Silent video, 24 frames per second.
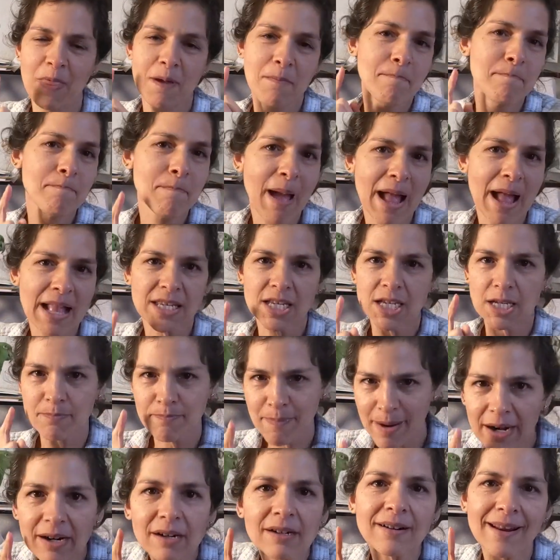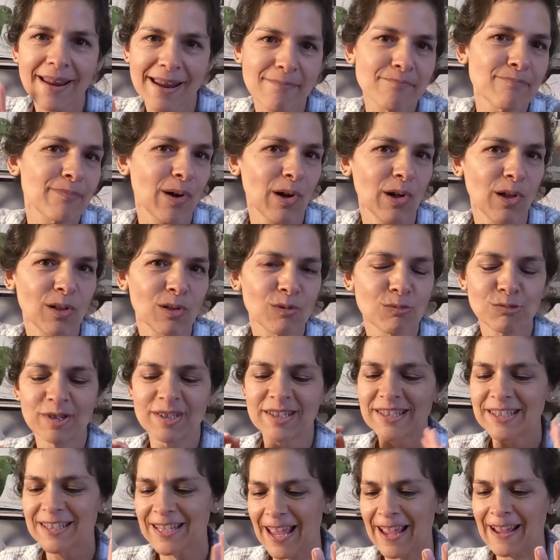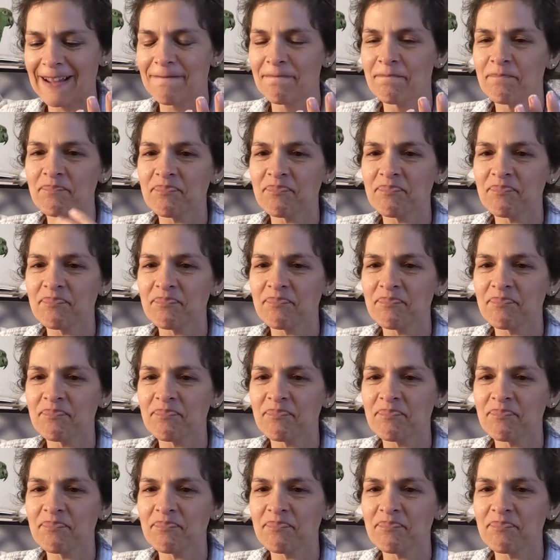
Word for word: the magic parrot 8 ball would say.